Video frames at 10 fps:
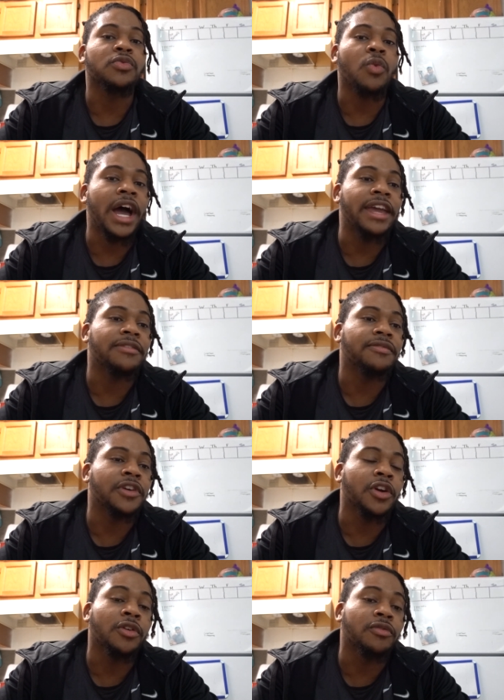wife,
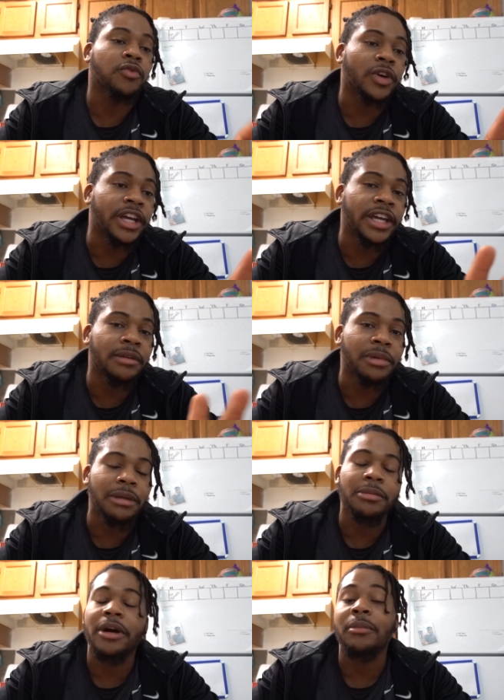girlfriend,
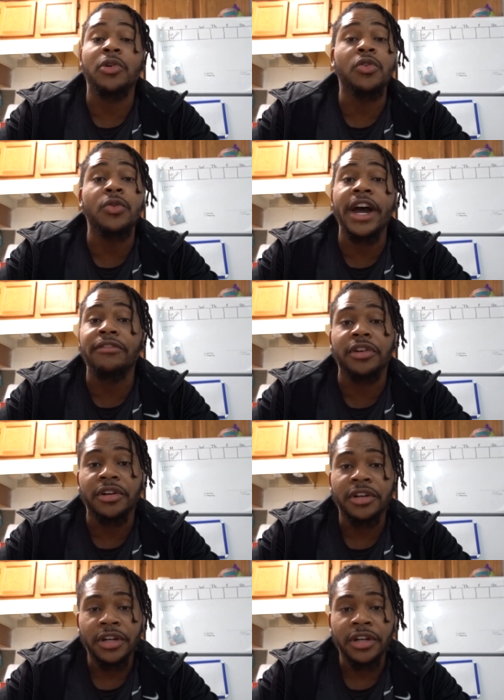baby mama, whoever